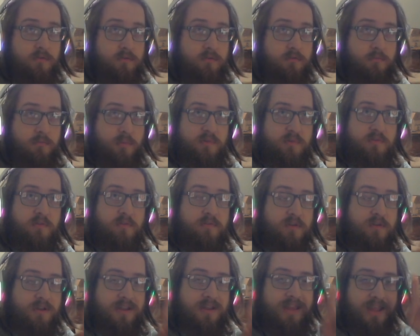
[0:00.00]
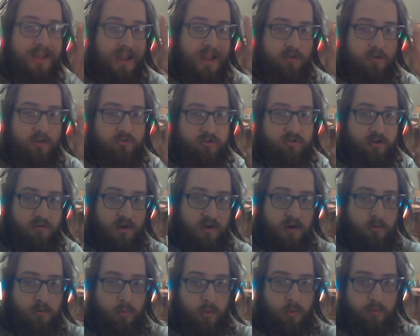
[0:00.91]
specifically a
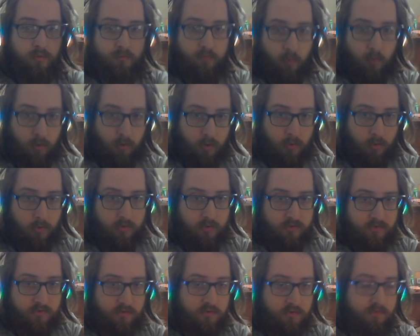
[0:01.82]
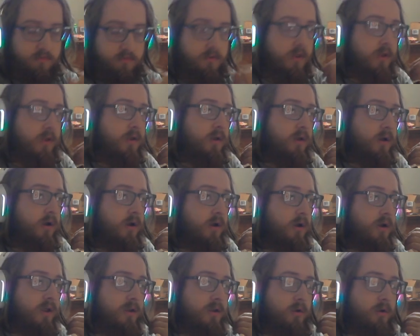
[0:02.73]
chariot with 4 horses.
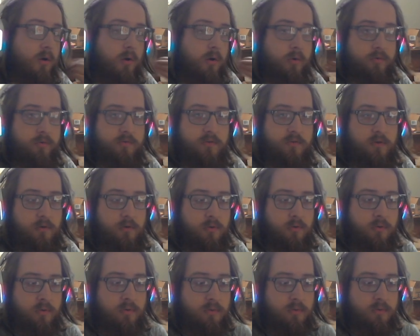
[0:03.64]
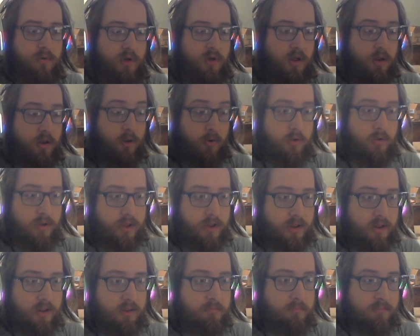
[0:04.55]
It also
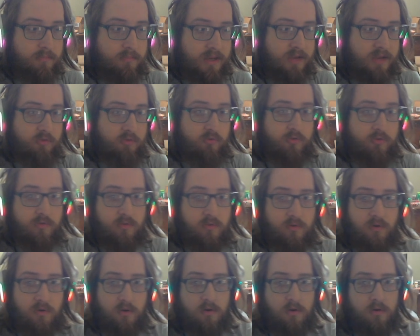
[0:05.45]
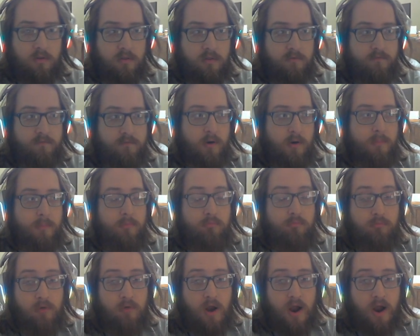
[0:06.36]
colloquially means the verb
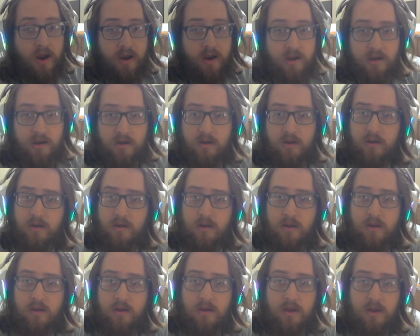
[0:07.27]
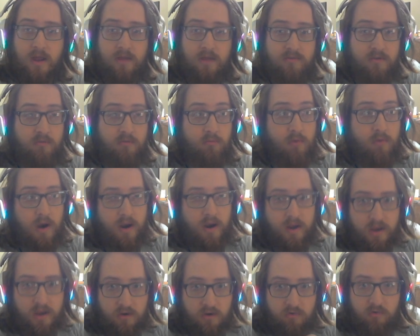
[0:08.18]
ride, as in
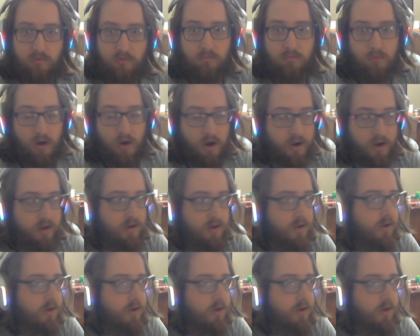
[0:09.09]
riding, to ride.